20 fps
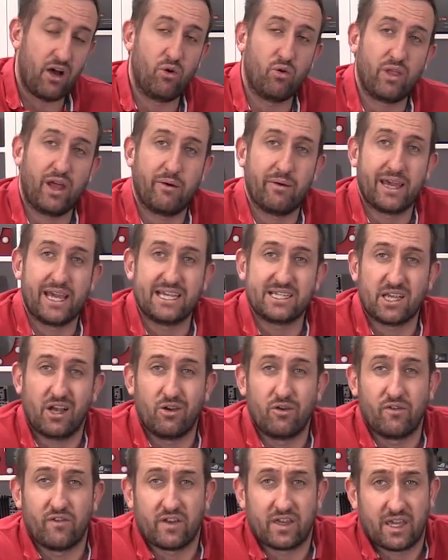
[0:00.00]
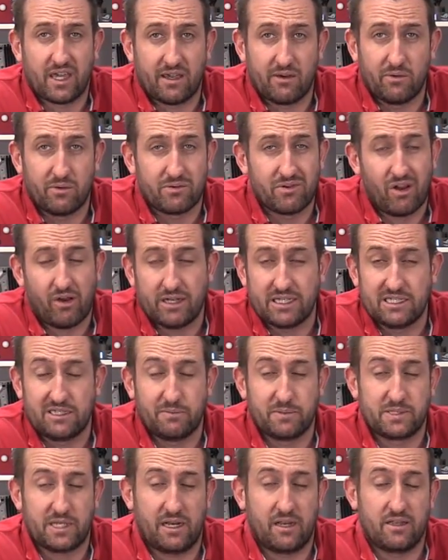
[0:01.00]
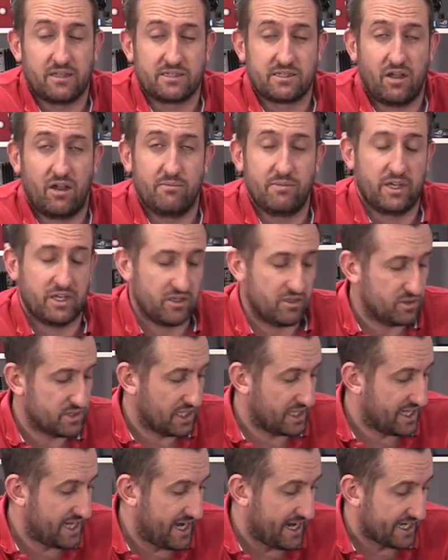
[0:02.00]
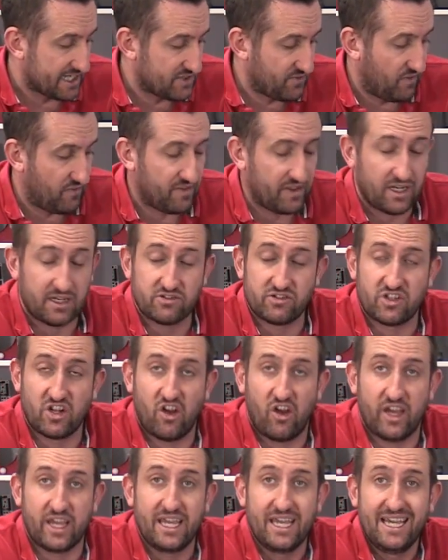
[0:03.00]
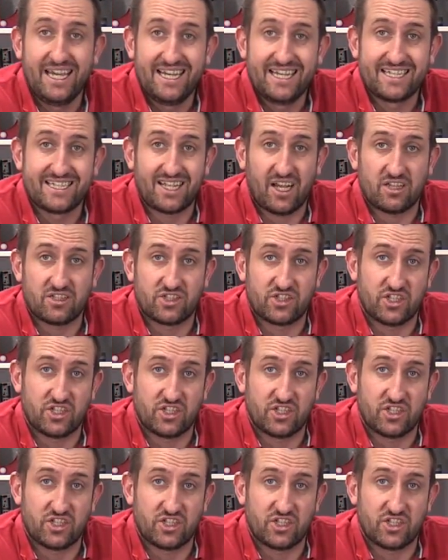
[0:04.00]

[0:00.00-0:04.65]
although it is overkill, 90% of the time that I use it, the AX1500i does